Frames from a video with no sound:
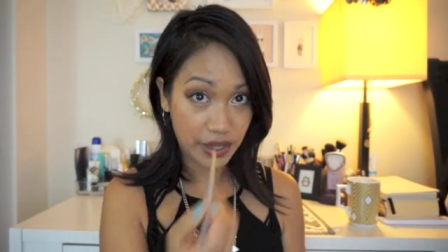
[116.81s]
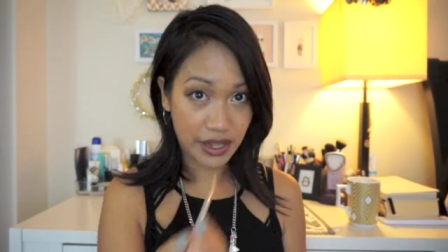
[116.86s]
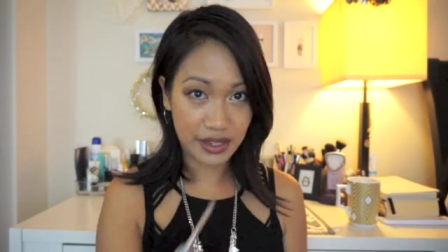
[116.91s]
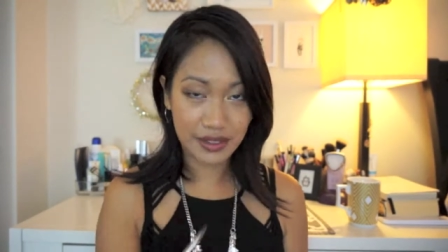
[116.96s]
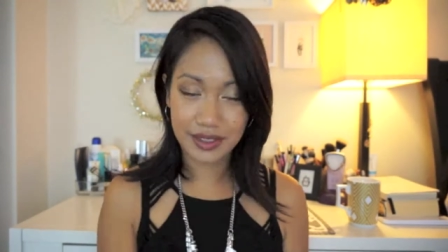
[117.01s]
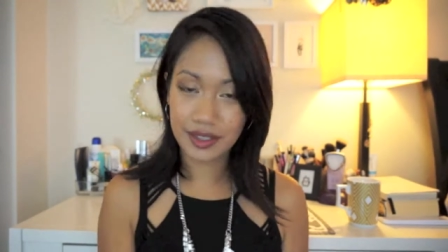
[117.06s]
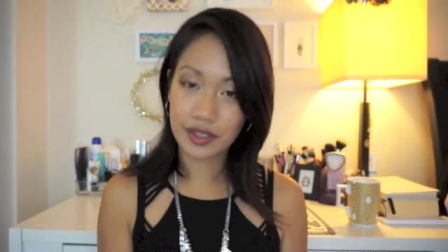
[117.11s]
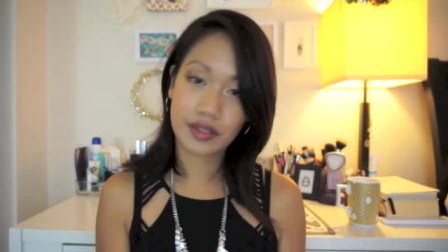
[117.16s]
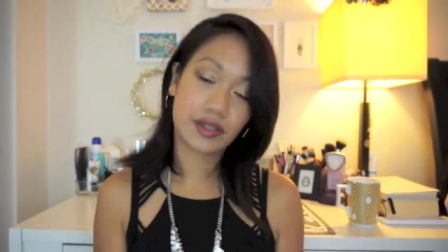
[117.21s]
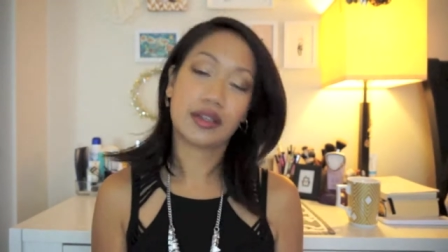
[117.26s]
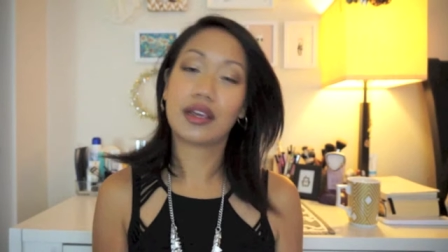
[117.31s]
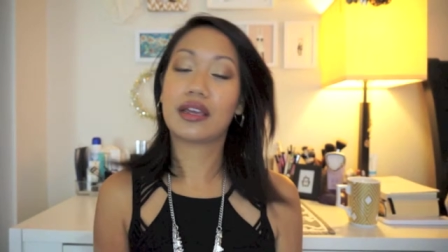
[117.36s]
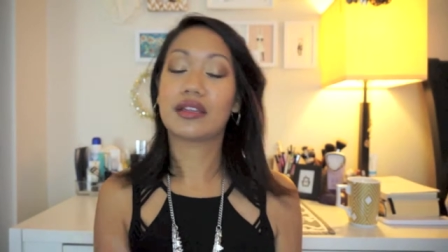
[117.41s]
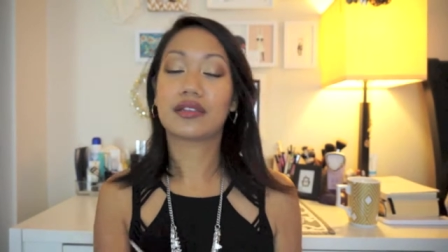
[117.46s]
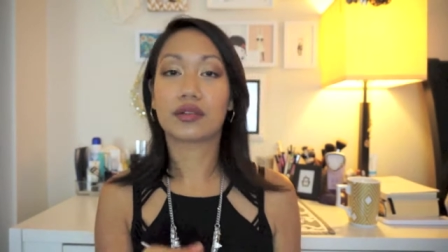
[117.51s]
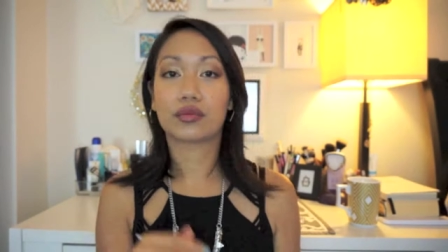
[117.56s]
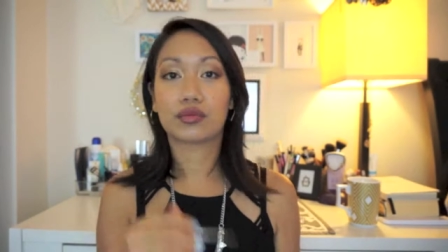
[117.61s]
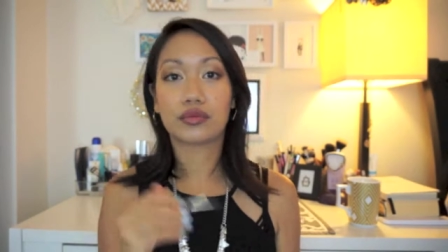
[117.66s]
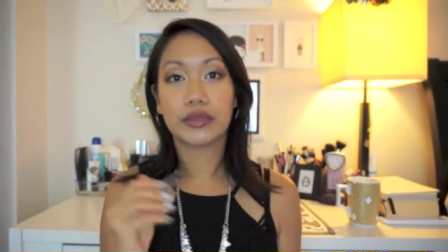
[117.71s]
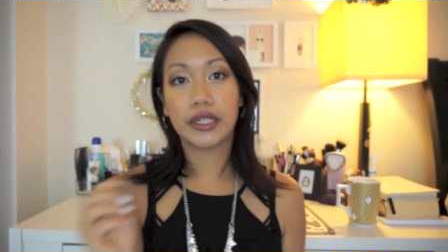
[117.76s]
It's
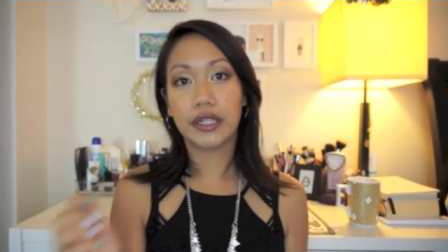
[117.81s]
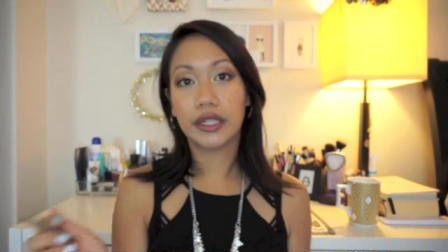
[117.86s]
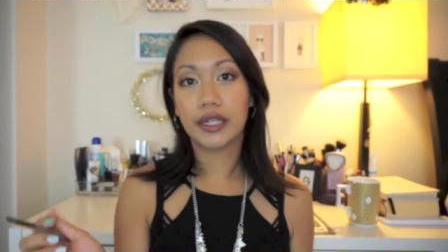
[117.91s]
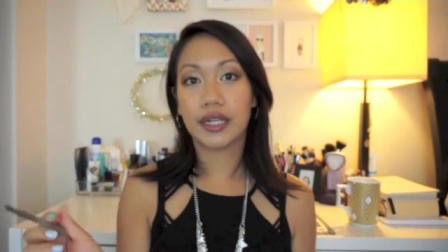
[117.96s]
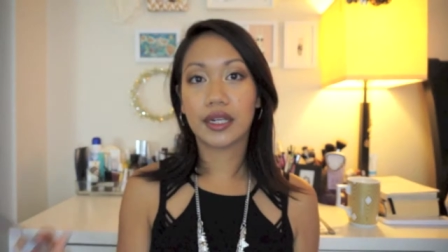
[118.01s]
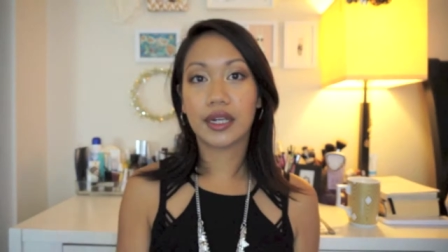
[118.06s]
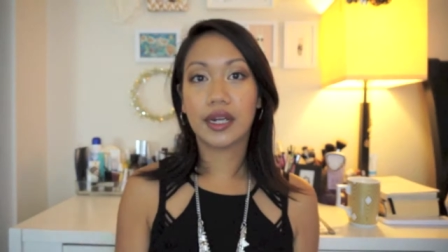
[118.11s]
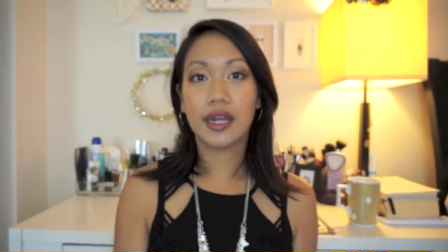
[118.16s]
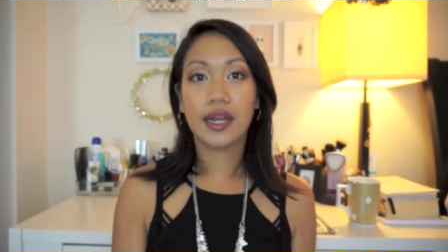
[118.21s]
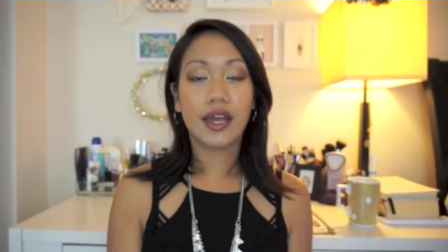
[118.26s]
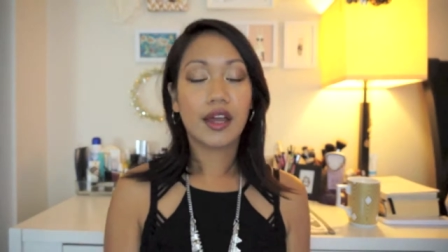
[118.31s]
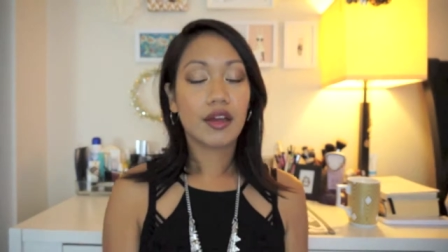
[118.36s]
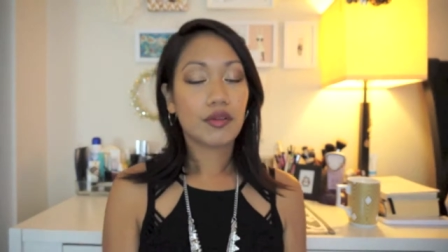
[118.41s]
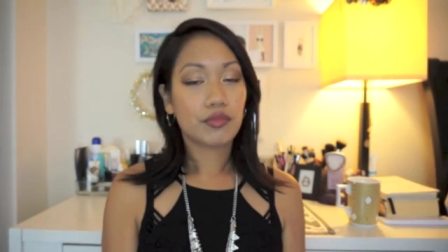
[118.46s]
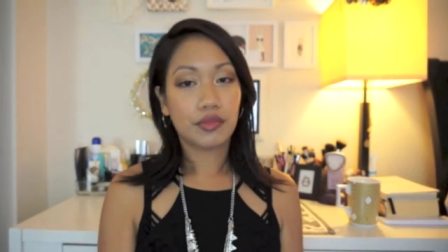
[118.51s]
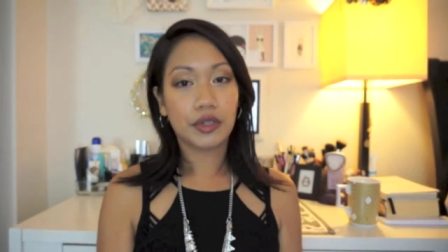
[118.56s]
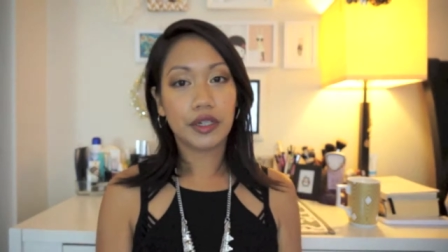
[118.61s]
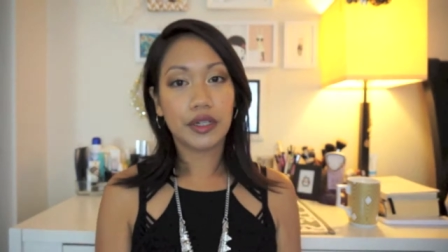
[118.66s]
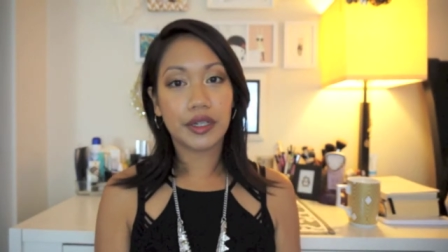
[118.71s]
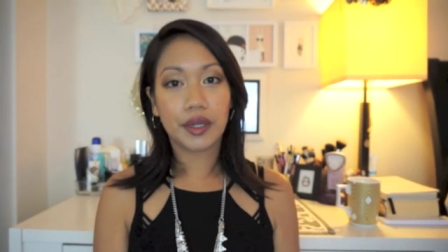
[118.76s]
a really
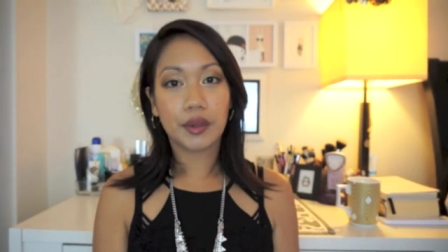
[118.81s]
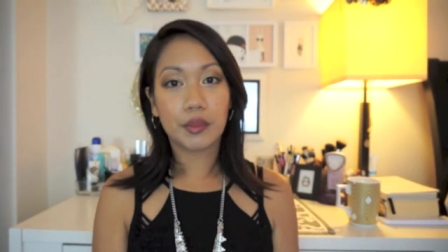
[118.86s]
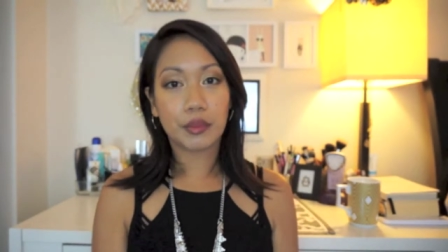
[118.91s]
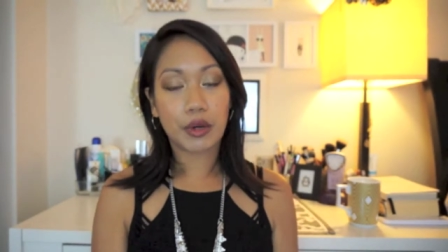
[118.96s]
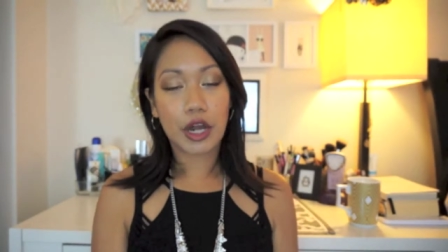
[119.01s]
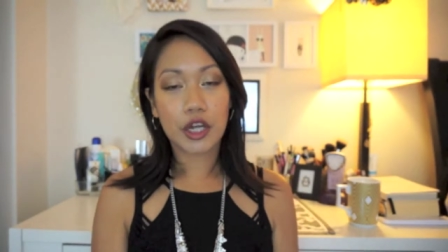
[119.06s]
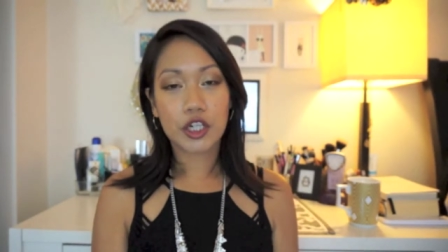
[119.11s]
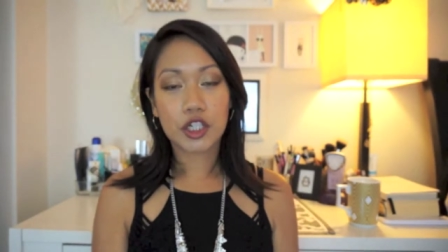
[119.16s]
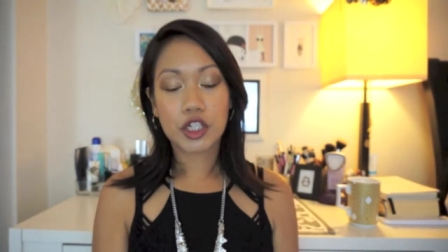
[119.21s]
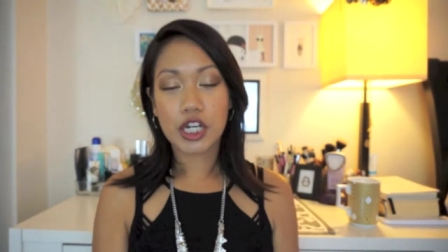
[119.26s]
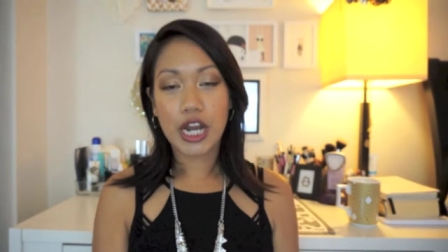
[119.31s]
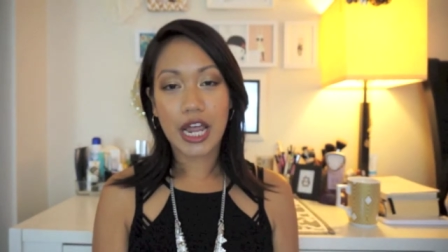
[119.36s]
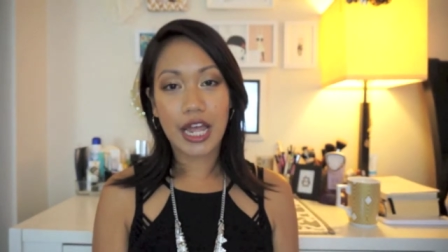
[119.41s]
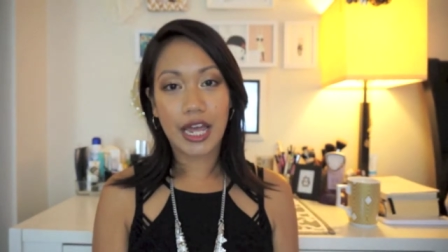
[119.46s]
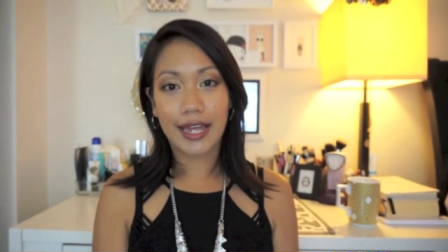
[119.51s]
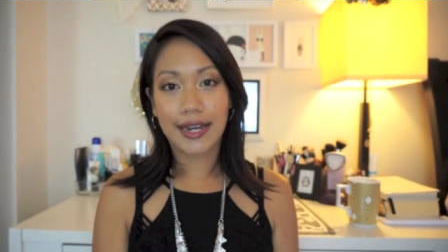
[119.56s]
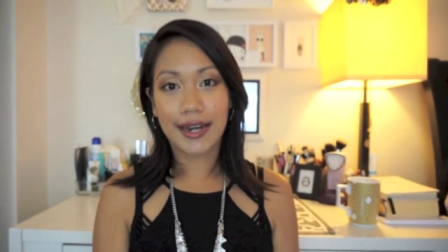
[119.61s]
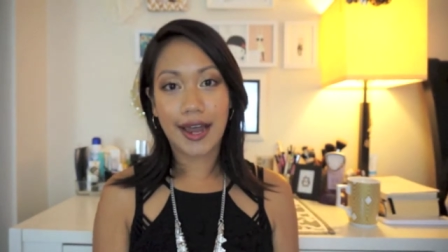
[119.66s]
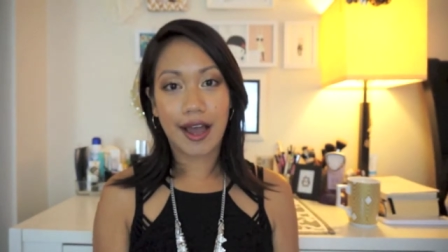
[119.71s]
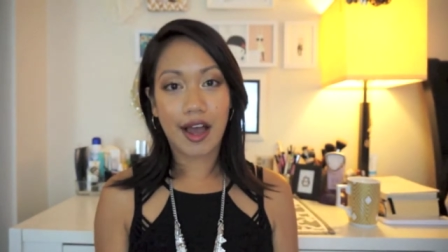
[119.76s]
brilliant brush
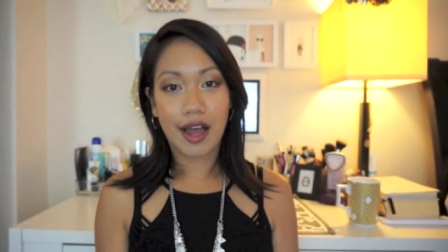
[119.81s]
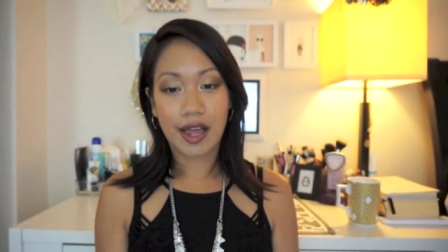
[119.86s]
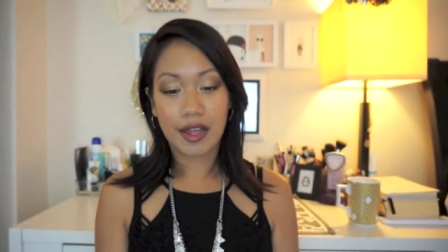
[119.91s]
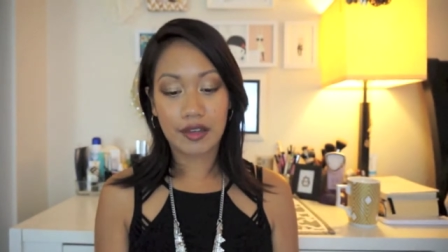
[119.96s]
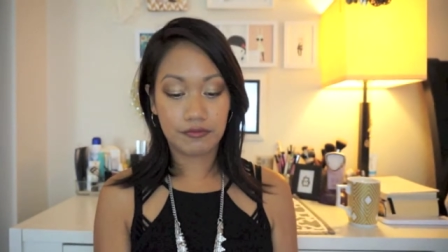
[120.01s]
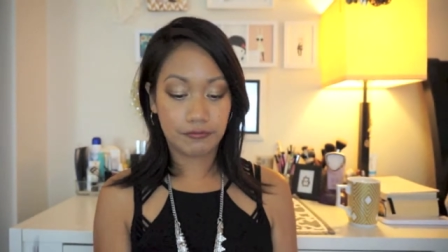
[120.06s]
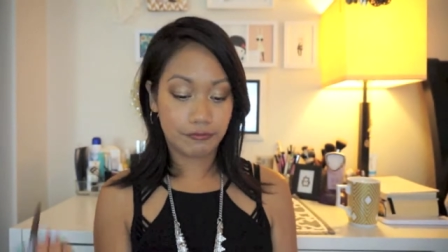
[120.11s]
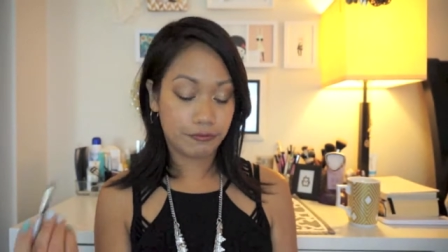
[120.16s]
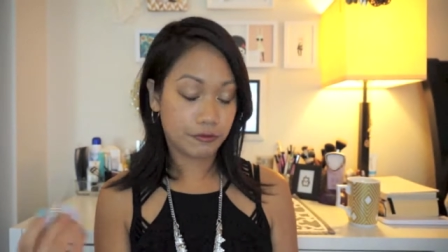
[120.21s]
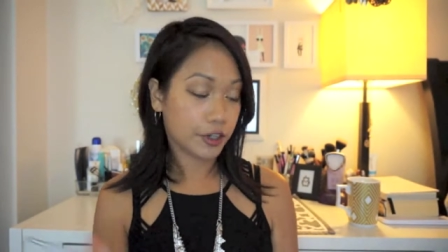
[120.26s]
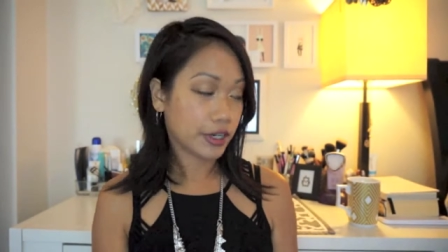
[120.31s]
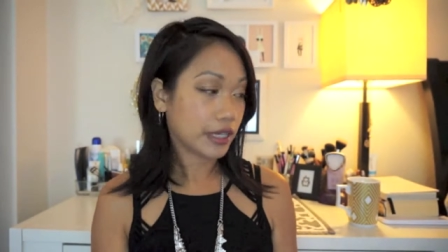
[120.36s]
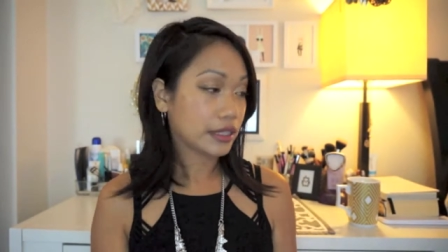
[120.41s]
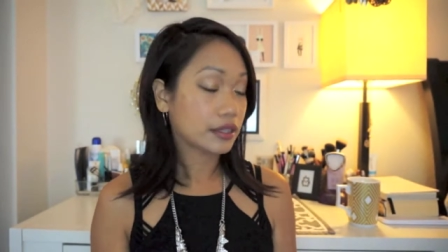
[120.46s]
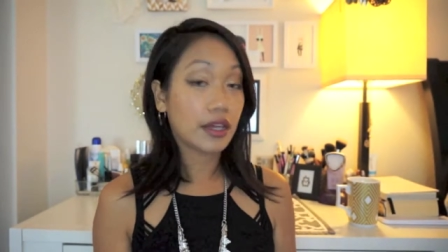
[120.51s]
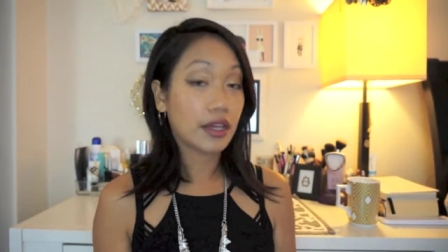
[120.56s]
and I freaking